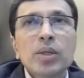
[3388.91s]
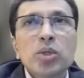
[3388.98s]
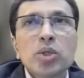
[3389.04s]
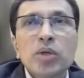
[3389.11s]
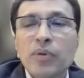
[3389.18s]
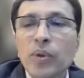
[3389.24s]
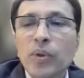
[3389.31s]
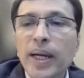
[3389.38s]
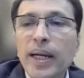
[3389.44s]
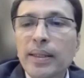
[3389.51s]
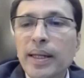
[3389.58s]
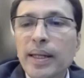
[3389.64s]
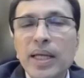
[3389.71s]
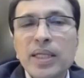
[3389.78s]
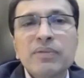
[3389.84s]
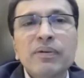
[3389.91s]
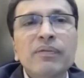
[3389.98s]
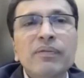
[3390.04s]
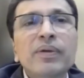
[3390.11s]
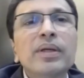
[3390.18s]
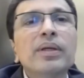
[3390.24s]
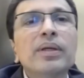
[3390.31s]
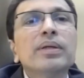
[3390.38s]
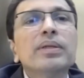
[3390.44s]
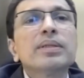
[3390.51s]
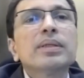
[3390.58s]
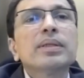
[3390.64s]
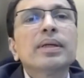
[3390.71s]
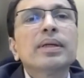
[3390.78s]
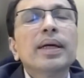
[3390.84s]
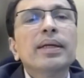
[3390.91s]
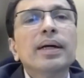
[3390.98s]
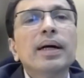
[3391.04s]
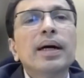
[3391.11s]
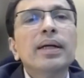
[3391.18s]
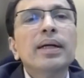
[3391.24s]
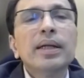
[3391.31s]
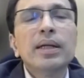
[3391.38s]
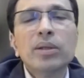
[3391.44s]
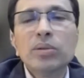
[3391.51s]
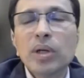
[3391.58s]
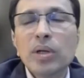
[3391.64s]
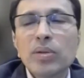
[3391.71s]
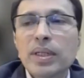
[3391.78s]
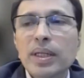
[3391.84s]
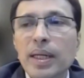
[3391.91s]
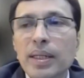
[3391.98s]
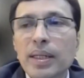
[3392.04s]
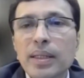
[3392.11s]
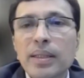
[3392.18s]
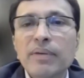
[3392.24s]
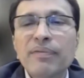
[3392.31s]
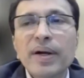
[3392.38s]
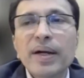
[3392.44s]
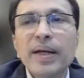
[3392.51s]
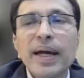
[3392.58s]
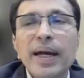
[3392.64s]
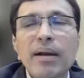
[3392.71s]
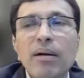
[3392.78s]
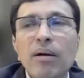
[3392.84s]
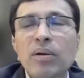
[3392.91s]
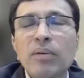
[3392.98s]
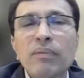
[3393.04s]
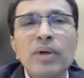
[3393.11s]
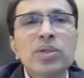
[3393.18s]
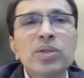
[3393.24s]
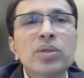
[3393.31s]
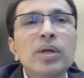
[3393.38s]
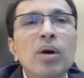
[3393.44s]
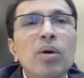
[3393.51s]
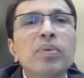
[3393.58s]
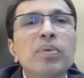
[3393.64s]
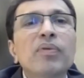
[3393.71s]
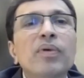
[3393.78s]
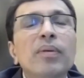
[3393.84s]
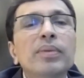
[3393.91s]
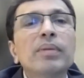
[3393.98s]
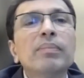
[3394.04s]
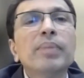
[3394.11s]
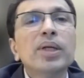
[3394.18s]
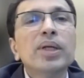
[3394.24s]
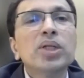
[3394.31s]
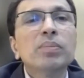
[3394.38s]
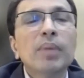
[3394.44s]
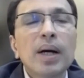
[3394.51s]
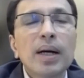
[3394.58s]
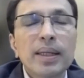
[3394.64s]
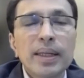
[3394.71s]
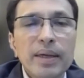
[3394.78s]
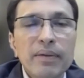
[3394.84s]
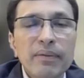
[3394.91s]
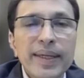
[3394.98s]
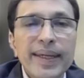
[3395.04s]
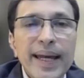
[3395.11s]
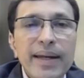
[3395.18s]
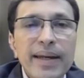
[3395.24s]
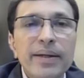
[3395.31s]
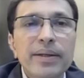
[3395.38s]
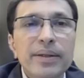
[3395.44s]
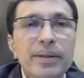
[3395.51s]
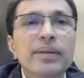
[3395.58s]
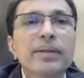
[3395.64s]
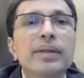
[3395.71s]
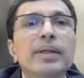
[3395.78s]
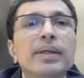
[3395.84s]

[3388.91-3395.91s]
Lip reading: So if you look at it in the last 15 years, right, until 2018, the fund had virtually outperformed the benchmark in every calendar year,